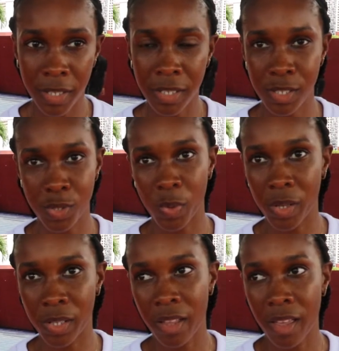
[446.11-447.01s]
the kids as
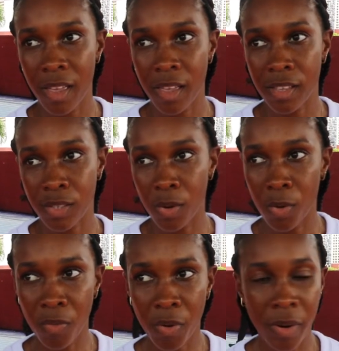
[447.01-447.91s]
well. So
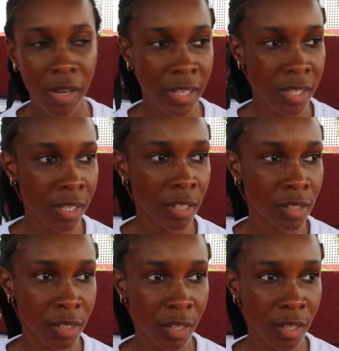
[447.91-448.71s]
overall, I think it's